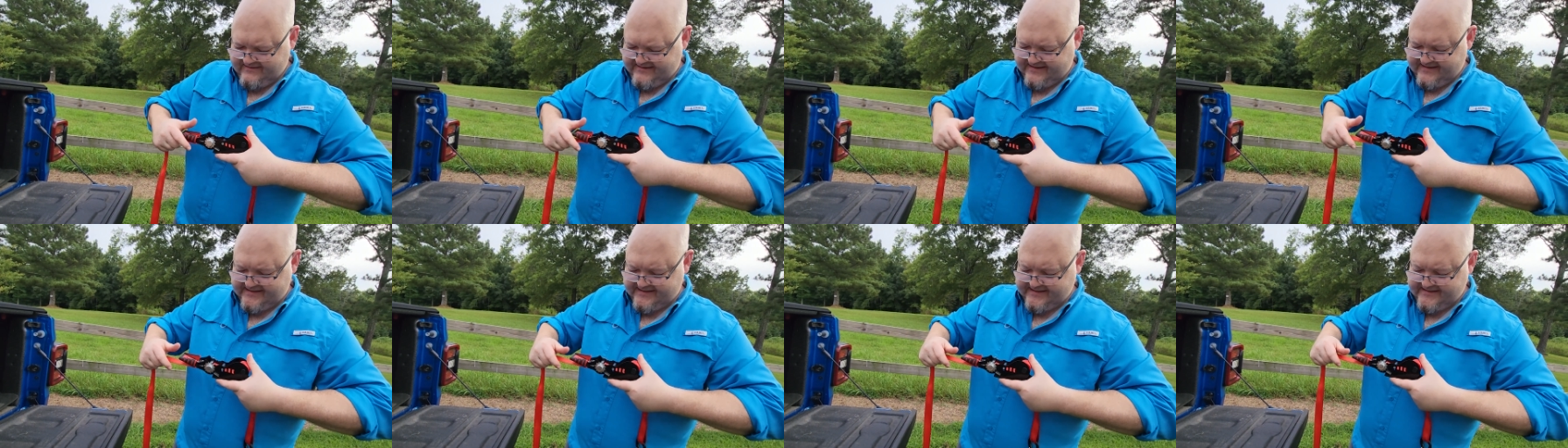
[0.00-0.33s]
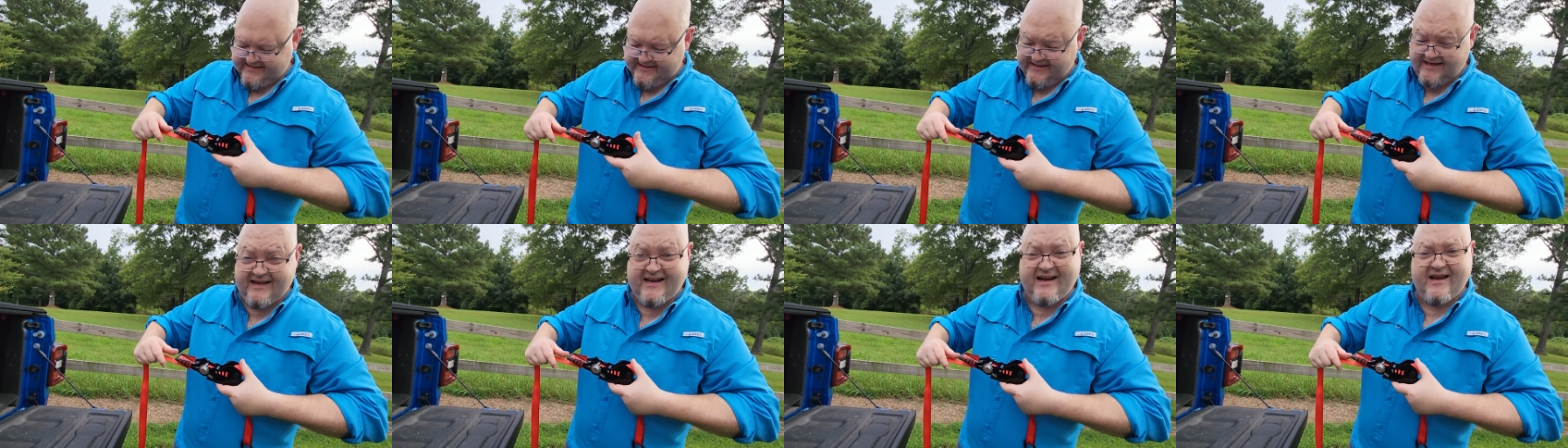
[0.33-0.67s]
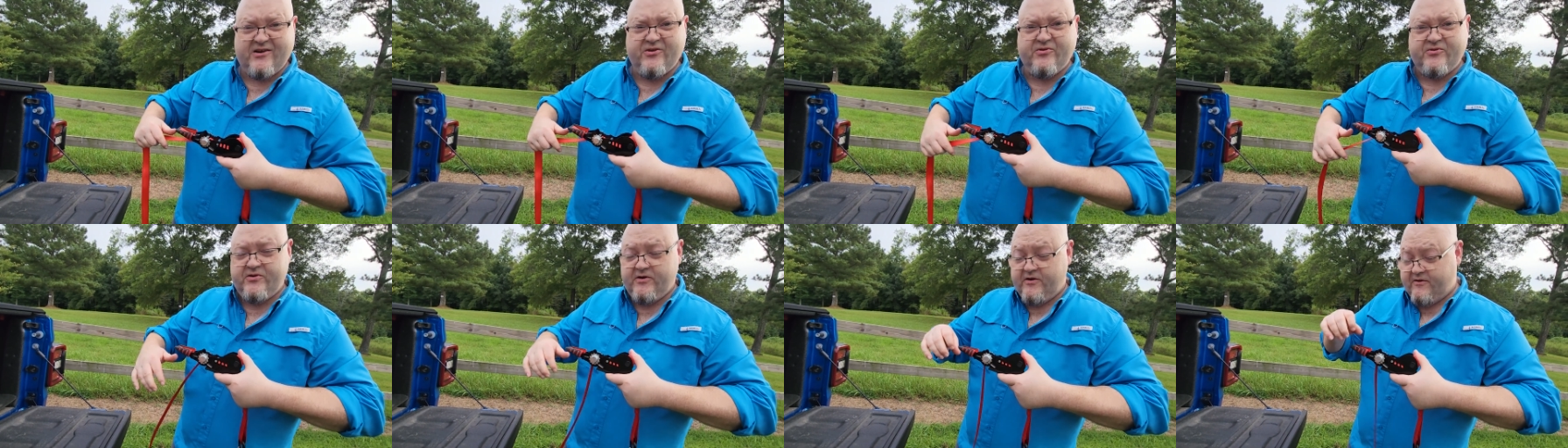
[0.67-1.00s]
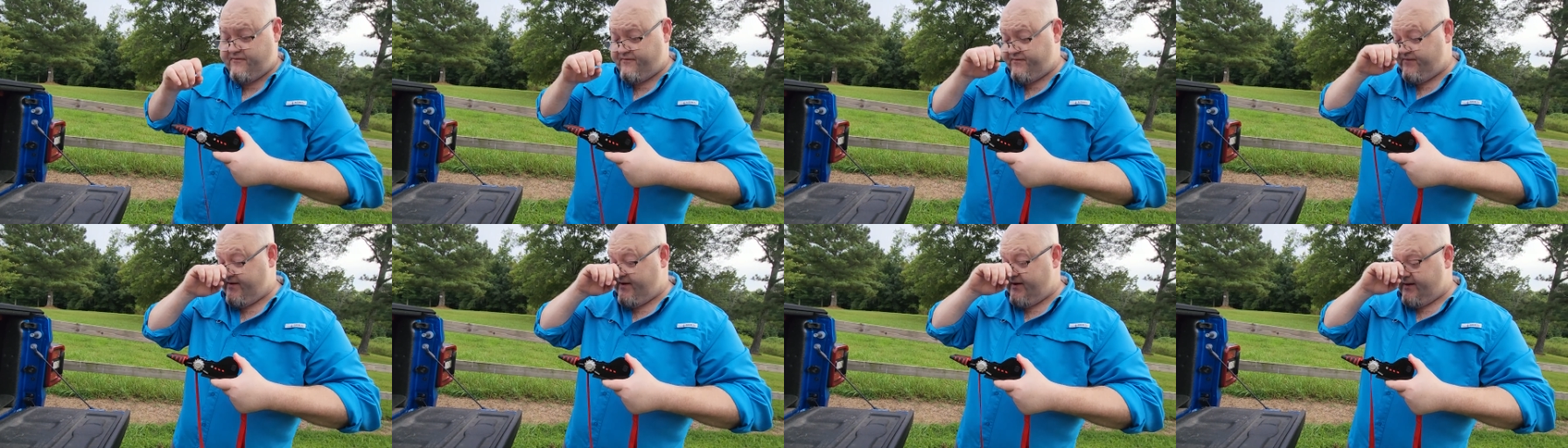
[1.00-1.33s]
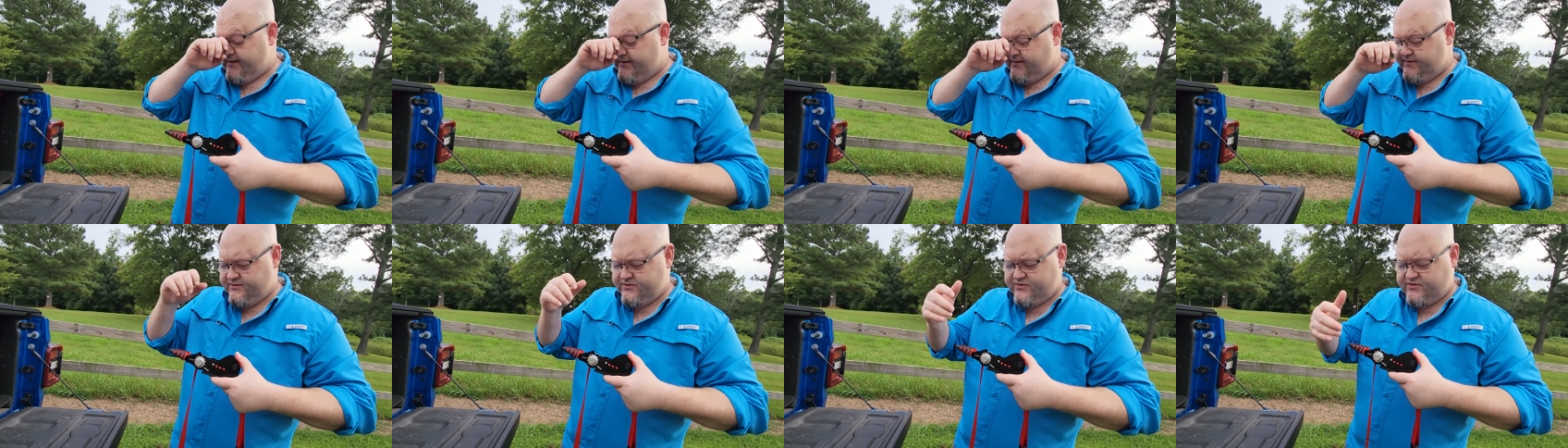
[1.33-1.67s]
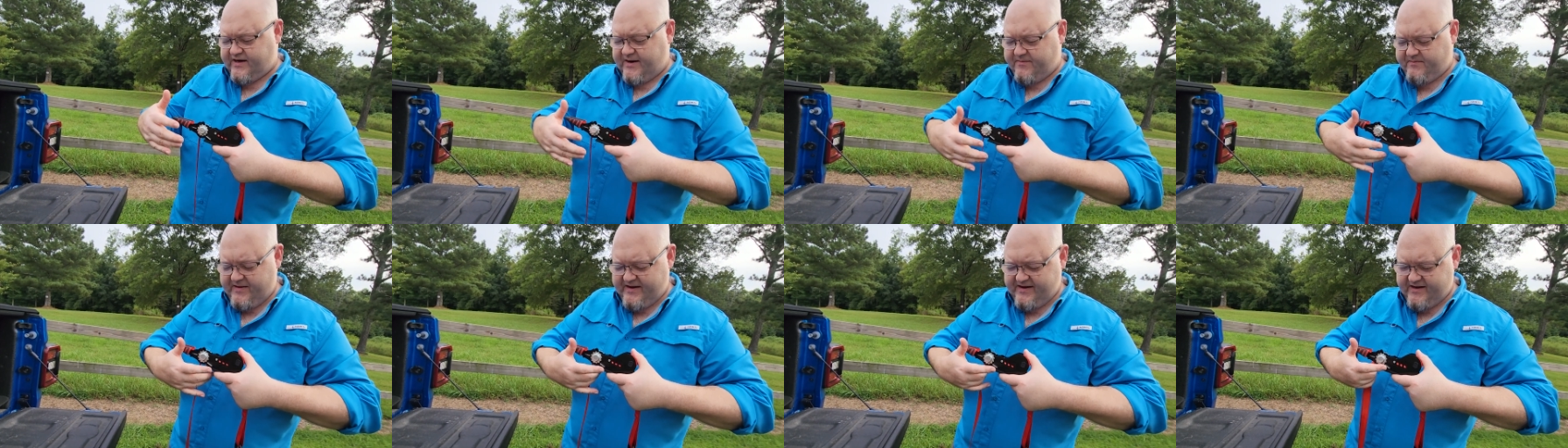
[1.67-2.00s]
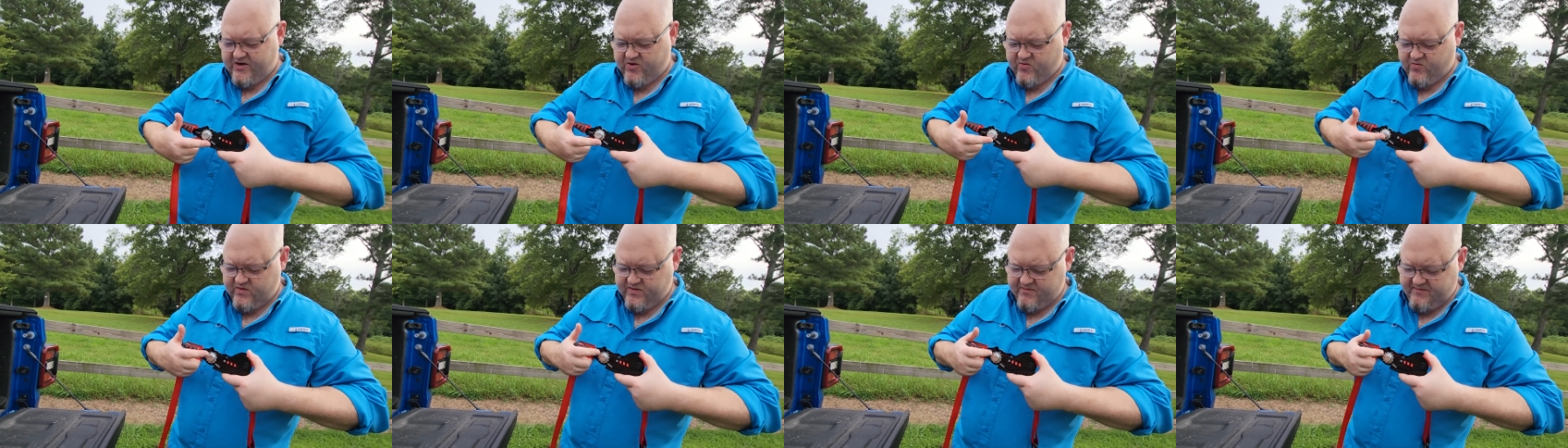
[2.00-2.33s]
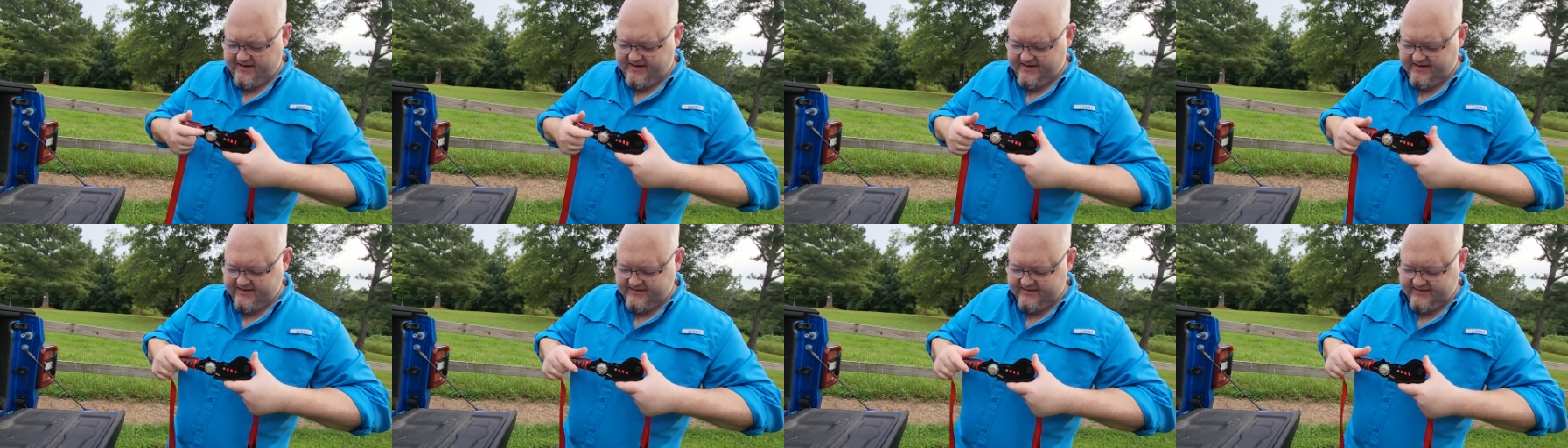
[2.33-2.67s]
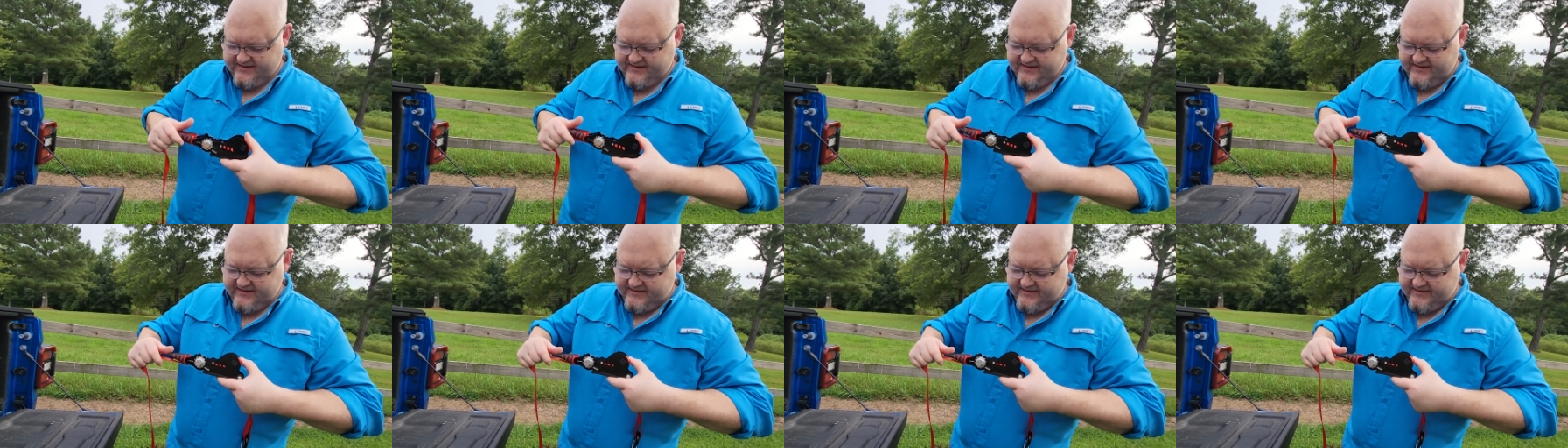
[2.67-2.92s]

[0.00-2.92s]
like I said, I don't know if uh, Strapinno wanted me to